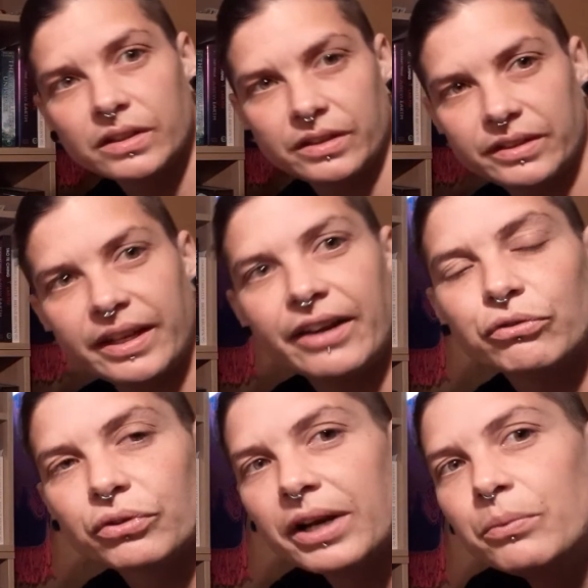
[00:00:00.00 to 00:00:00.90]
okay,
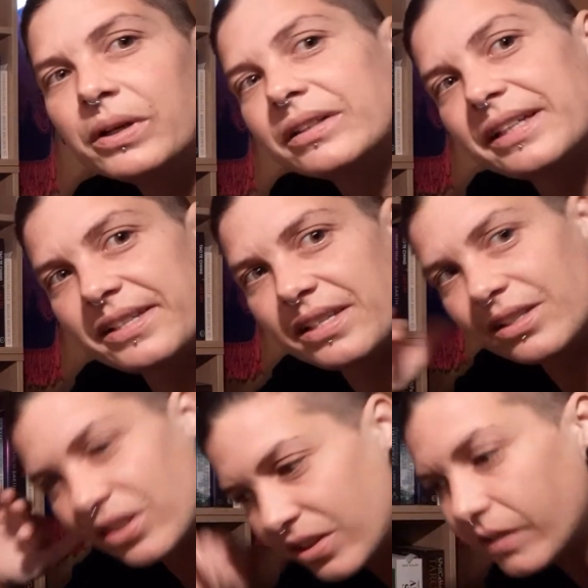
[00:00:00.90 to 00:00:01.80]
free will is
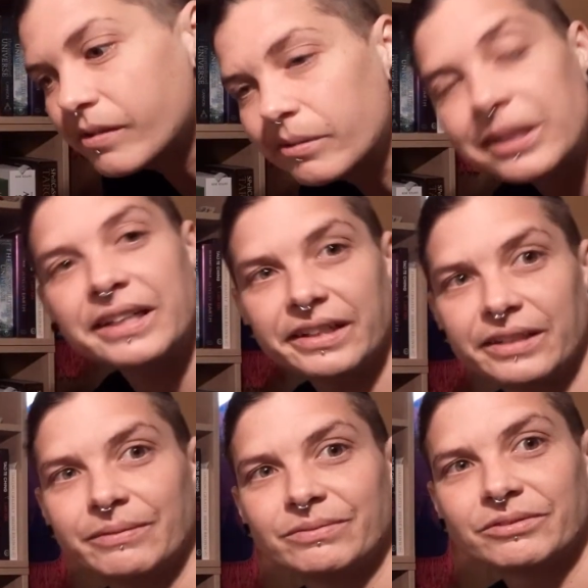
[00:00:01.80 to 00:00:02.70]
installed here,
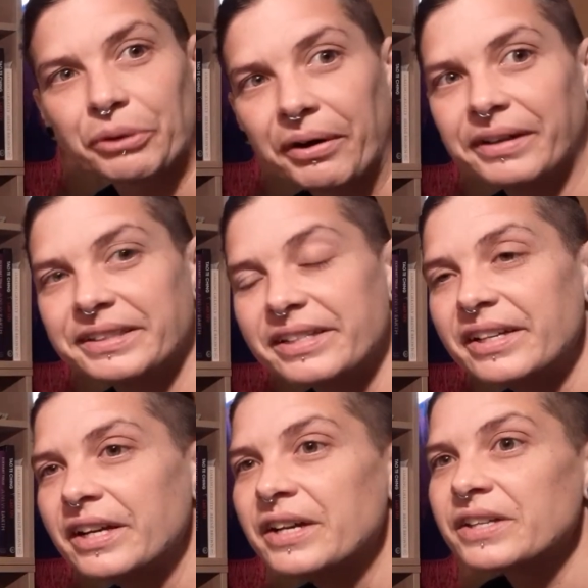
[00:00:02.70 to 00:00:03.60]
right?
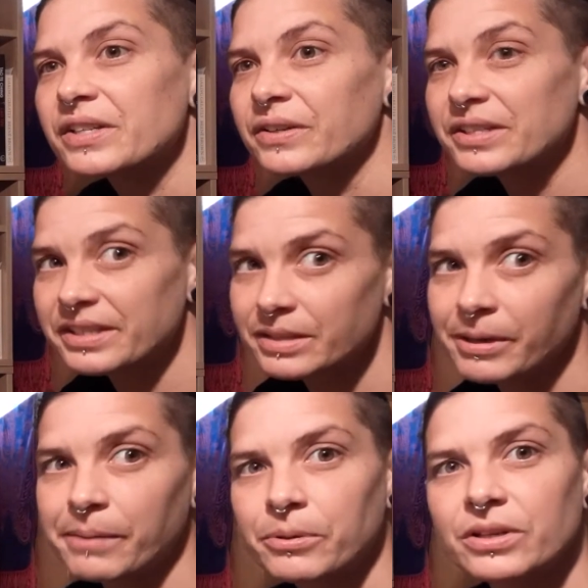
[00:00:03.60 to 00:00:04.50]
So this is
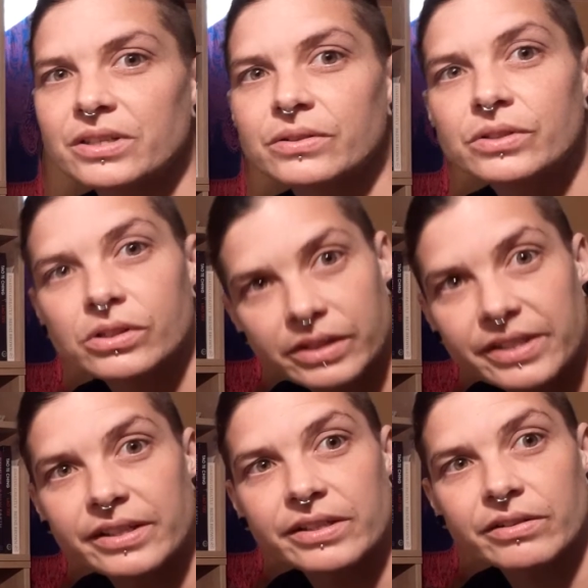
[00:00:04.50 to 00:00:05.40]
about personal
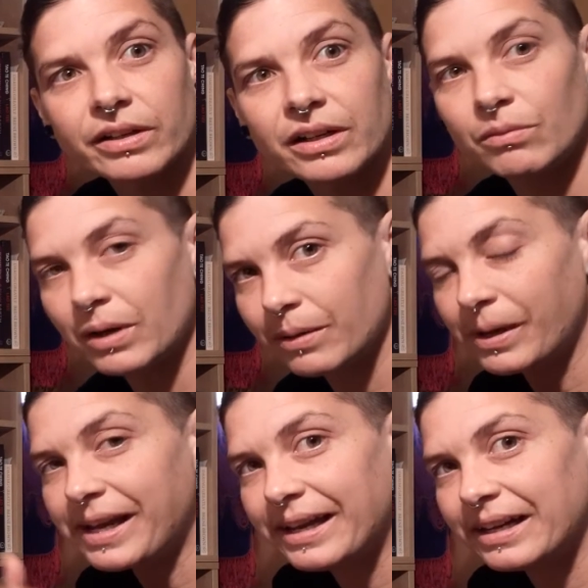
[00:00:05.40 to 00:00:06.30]
choices, right, and where
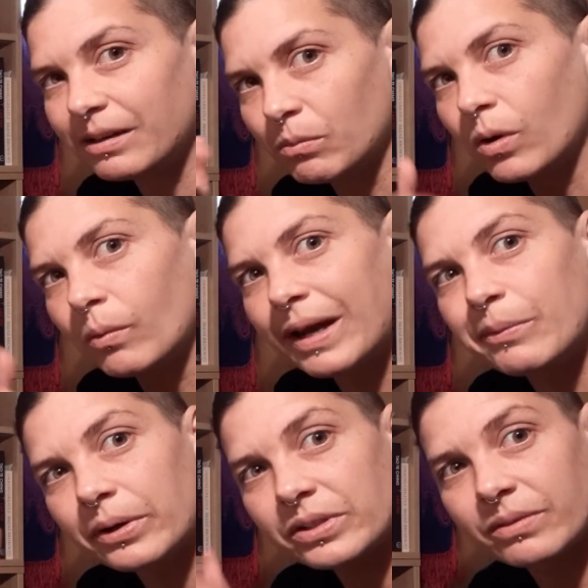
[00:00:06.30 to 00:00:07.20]
we're heading and what we
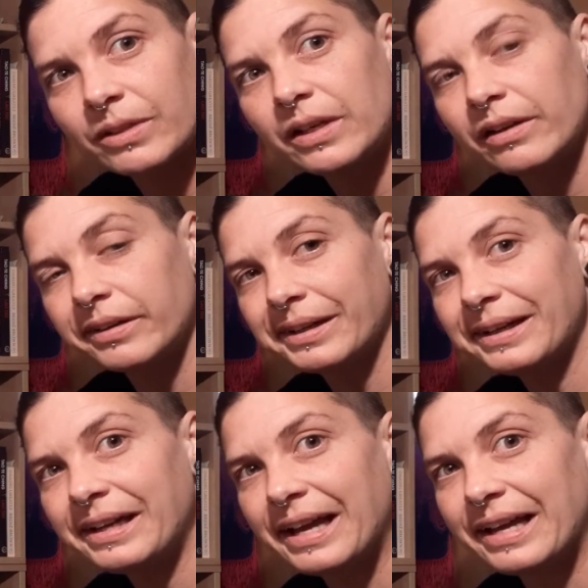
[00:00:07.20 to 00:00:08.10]
want,
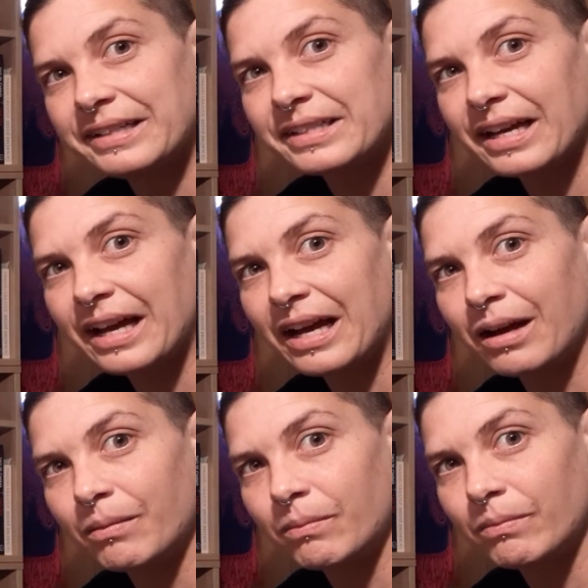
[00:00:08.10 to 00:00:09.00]
Okay, and
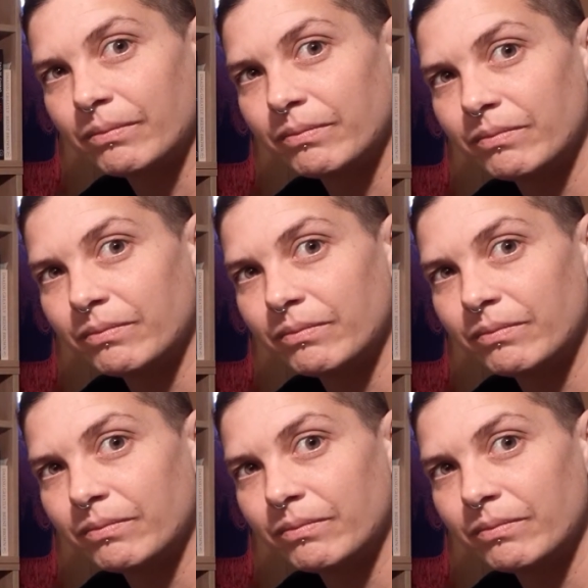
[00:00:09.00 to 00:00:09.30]
um,